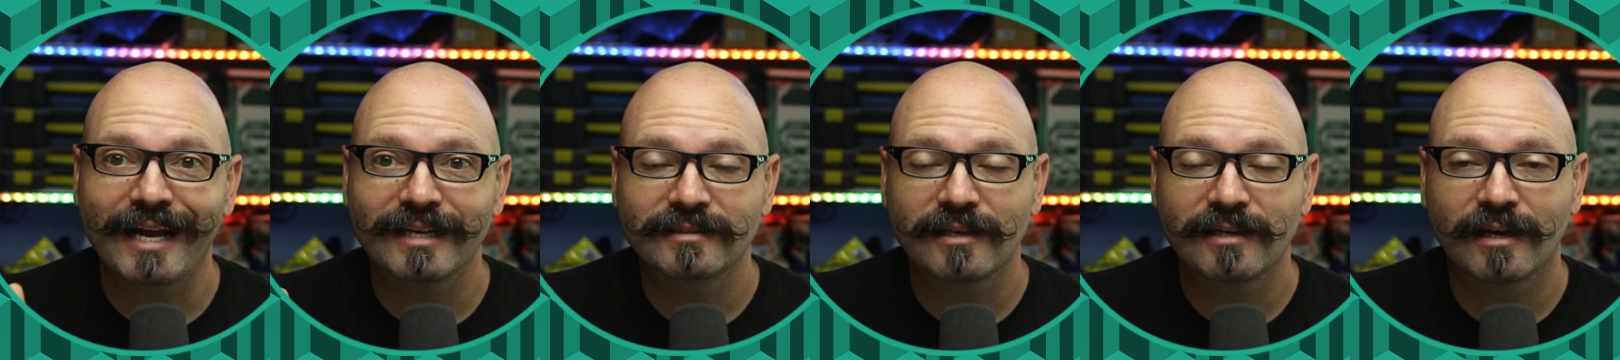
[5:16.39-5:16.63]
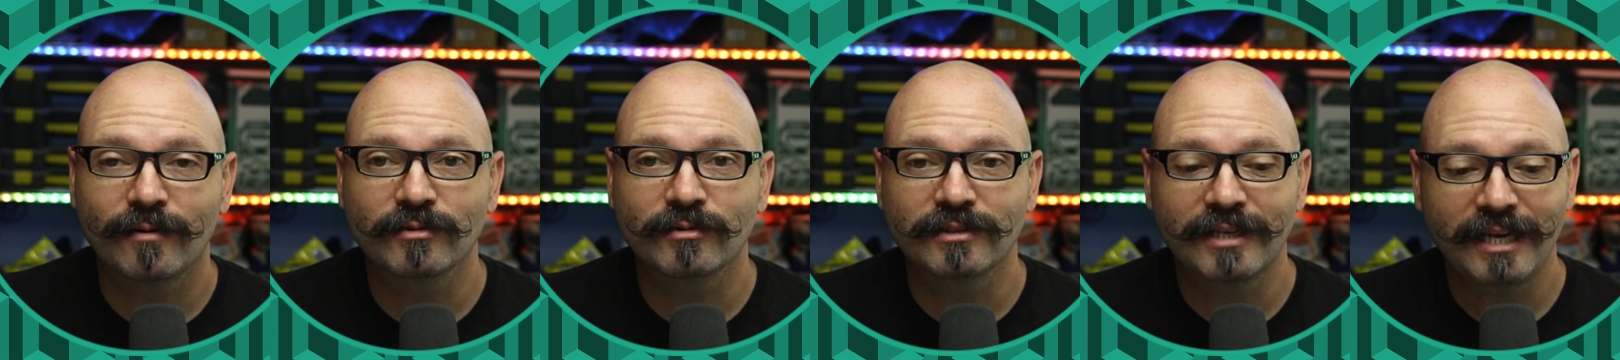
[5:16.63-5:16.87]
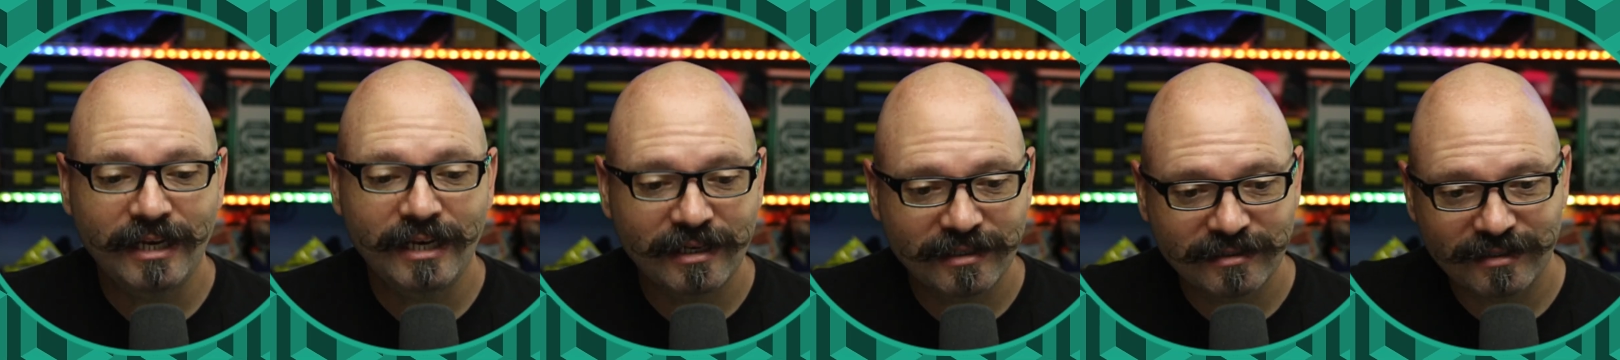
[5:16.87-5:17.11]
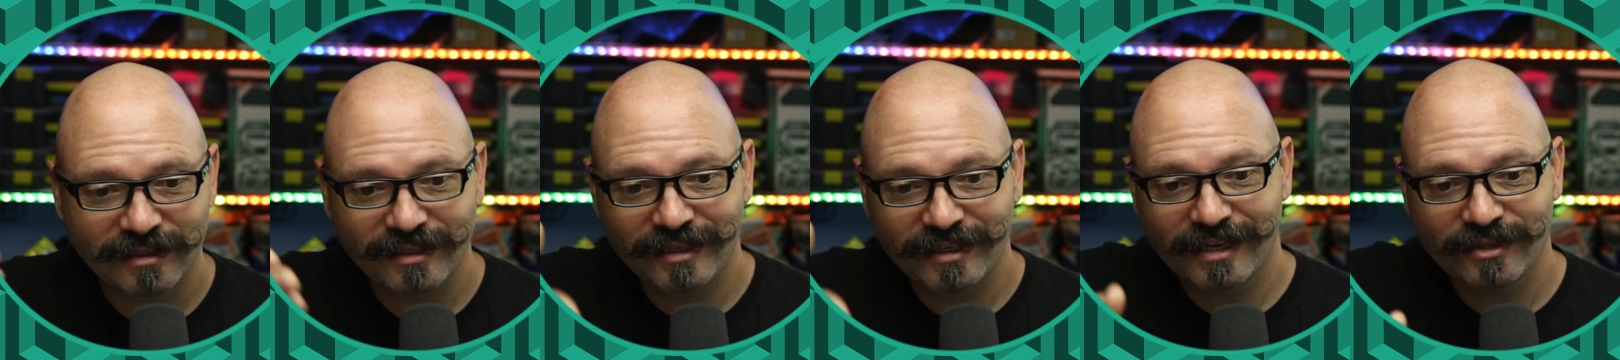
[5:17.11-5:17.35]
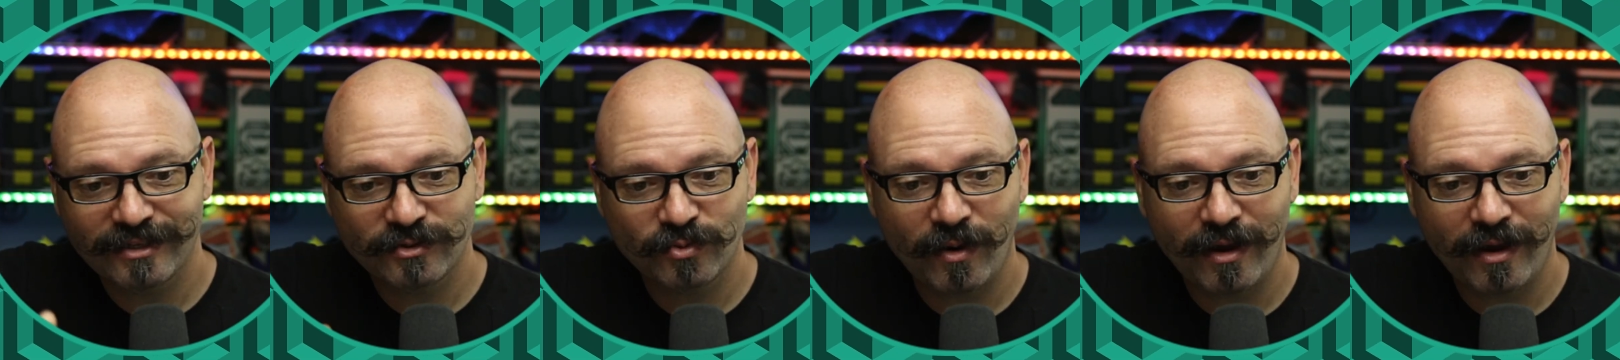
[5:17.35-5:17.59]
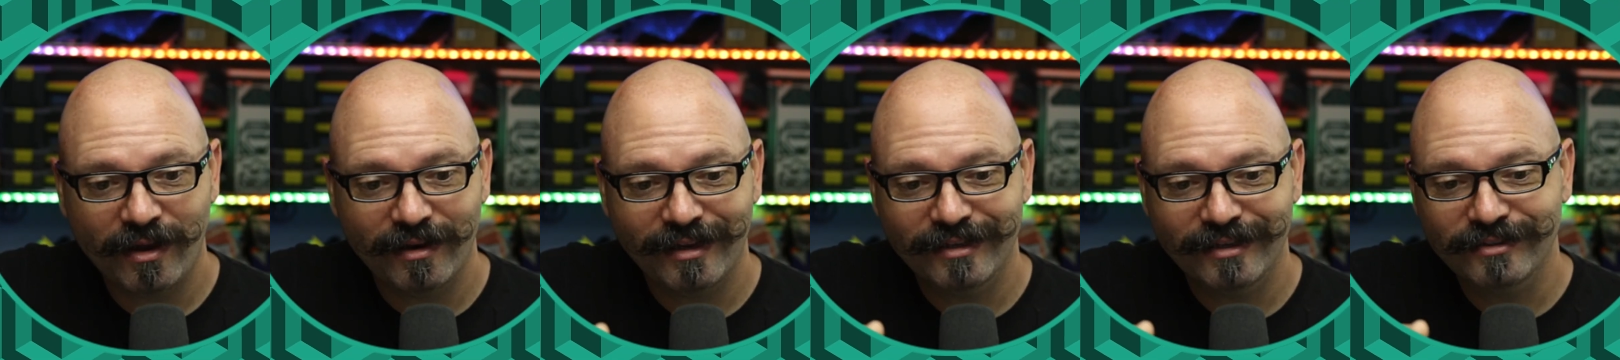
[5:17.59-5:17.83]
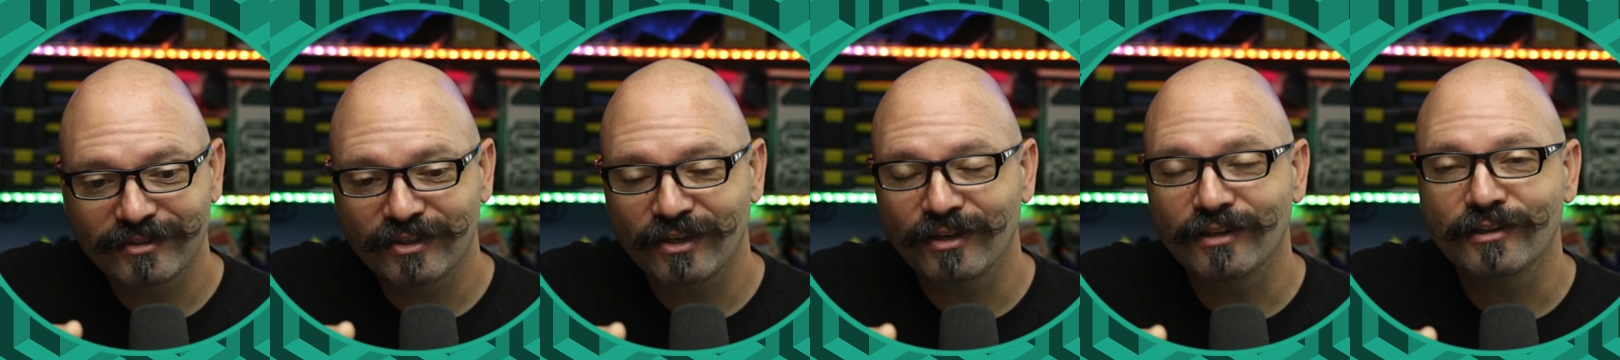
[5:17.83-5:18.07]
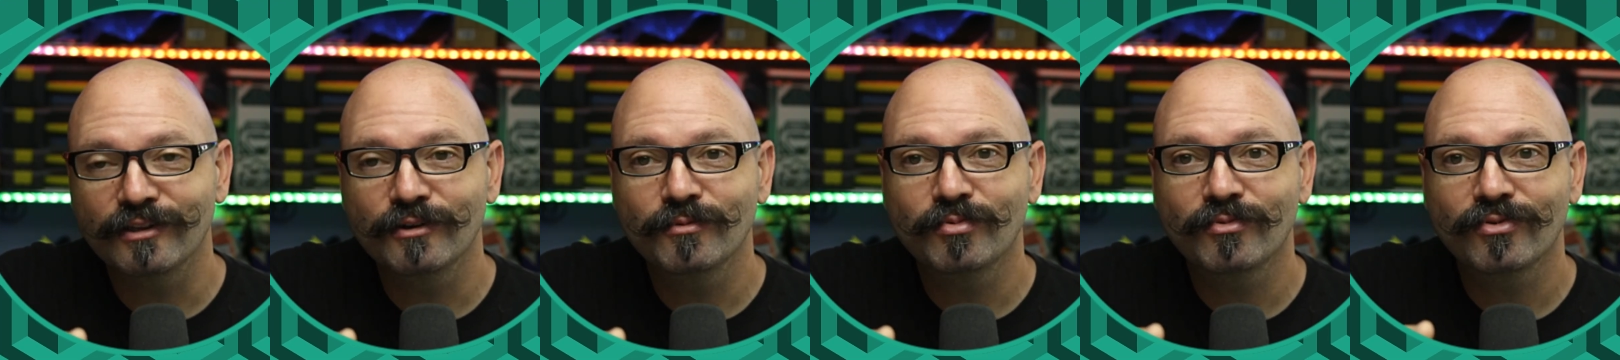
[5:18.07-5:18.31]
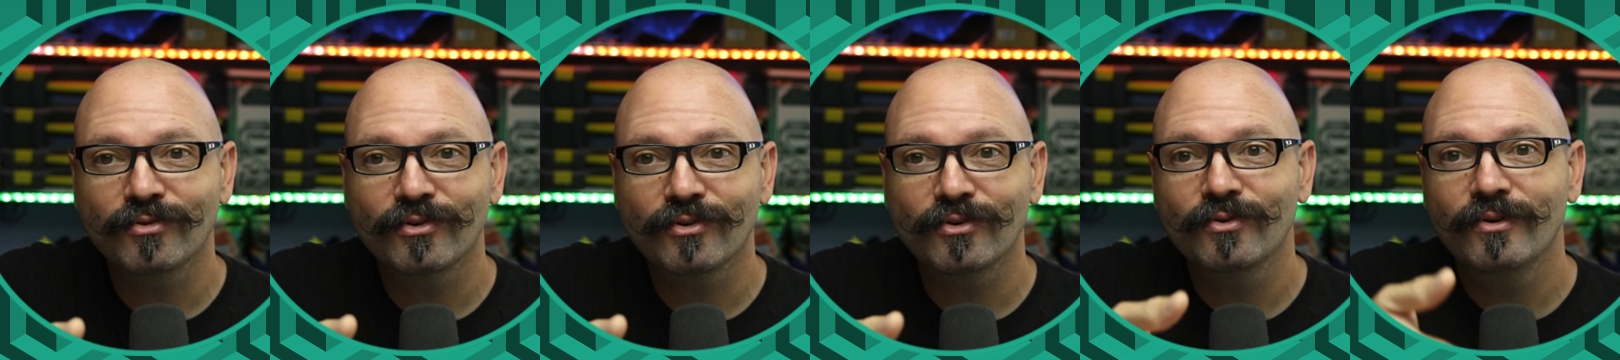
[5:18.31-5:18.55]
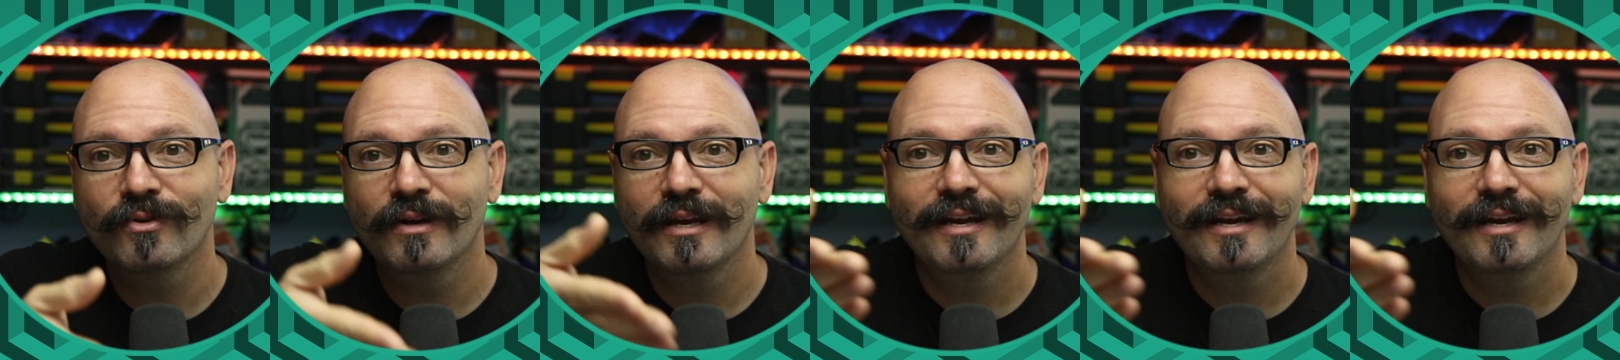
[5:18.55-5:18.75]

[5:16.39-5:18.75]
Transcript: simultaneously, guess what? It's going to loop through.